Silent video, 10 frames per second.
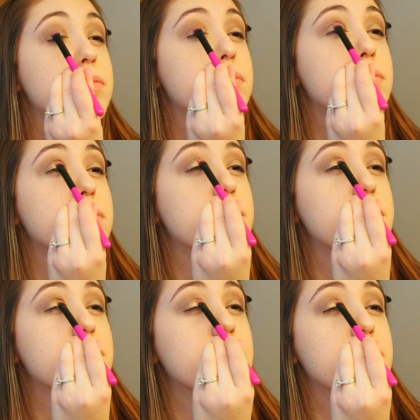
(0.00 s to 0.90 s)
a
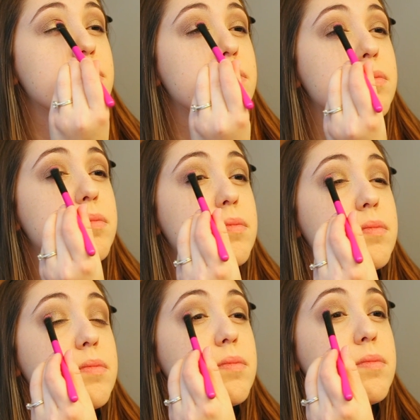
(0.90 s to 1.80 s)
little
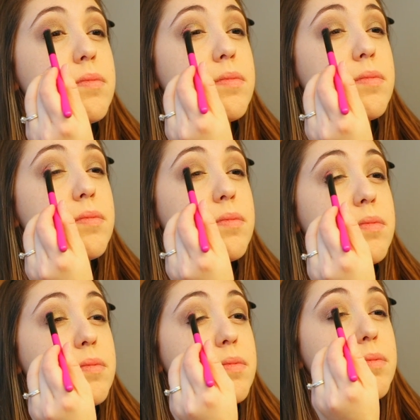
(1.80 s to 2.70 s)
bit lighter than the
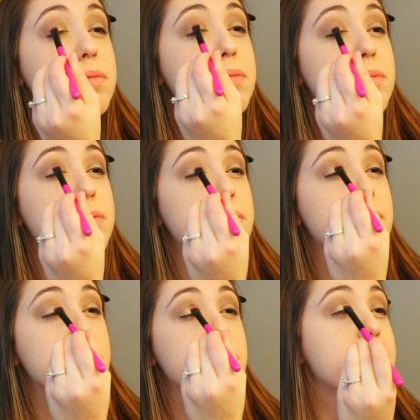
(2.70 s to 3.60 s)
cinnamon.
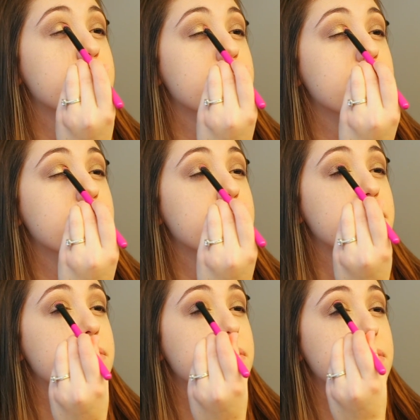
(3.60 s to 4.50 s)

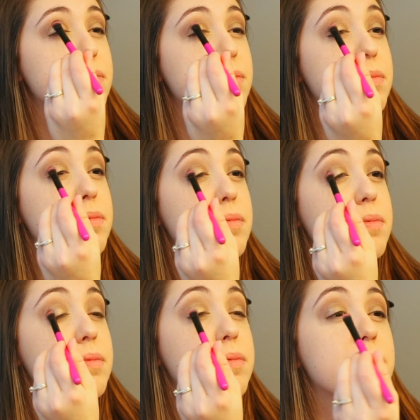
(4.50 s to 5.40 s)
It's kind of gold
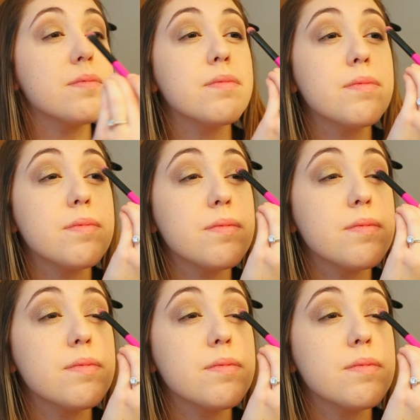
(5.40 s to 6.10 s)
and